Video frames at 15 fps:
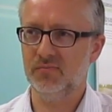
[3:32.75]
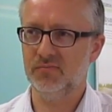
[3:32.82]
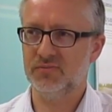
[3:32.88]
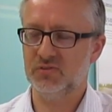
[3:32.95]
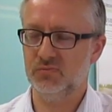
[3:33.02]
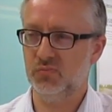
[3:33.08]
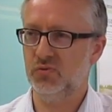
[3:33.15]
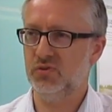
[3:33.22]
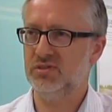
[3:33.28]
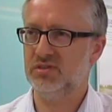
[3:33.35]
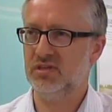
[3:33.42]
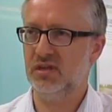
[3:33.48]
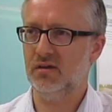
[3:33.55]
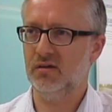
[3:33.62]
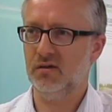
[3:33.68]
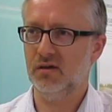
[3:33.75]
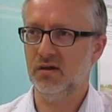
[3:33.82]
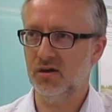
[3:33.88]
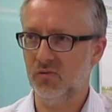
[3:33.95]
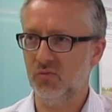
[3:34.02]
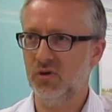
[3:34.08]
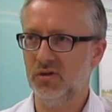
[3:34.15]
some preset
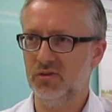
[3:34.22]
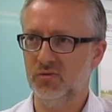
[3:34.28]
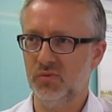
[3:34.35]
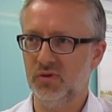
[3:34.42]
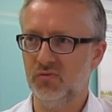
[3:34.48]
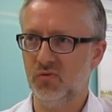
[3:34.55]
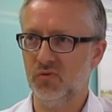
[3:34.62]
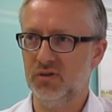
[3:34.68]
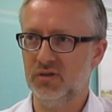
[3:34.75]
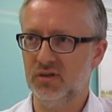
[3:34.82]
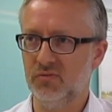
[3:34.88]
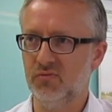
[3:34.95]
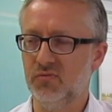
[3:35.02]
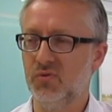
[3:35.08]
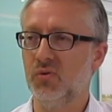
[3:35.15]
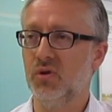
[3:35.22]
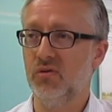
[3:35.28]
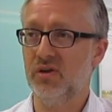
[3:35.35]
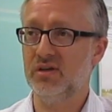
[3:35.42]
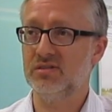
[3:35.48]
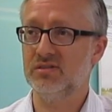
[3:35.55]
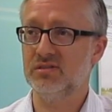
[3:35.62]
artwork that we've already done through our
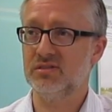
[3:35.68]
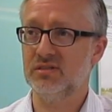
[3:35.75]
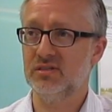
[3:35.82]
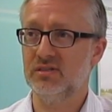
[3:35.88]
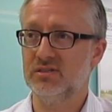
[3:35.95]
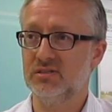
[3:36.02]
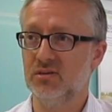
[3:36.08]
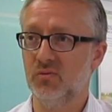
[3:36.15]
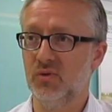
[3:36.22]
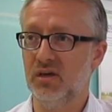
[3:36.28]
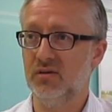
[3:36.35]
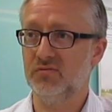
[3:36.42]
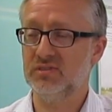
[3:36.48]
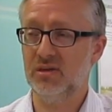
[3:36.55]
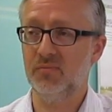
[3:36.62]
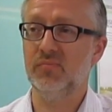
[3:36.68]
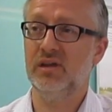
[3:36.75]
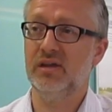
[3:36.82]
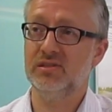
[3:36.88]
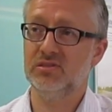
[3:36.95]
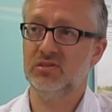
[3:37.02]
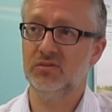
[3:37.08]
agency. So we have
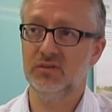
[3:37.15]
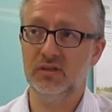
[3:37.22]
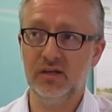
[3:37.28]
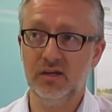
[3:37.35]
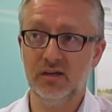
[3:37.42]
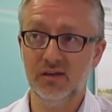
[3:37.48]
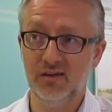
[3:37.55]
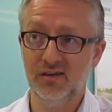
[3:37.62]
templates on there.